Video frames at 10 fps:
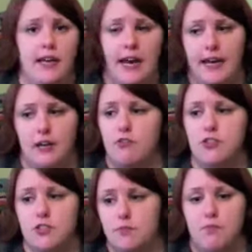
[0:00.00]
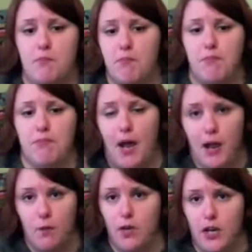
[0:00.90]
I don't just buy
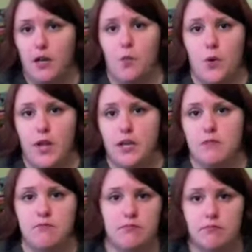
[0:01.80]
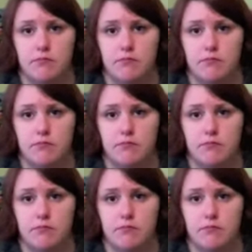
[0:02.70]
one on a whim.